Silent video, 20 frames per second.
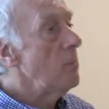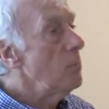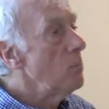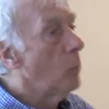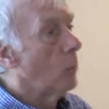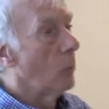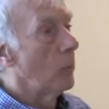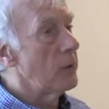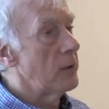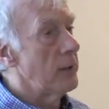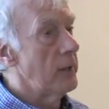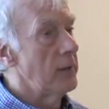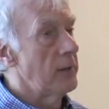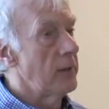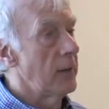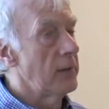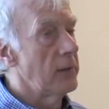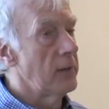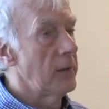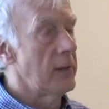more G
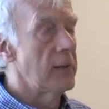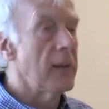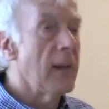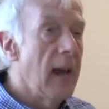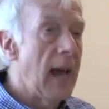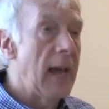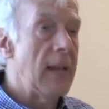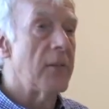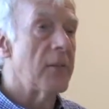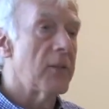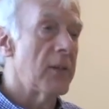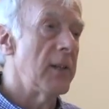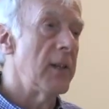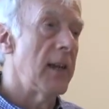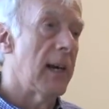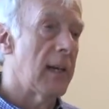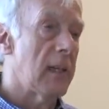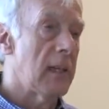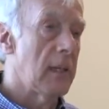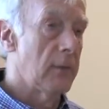C S Es, hence the
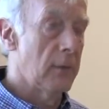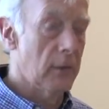negative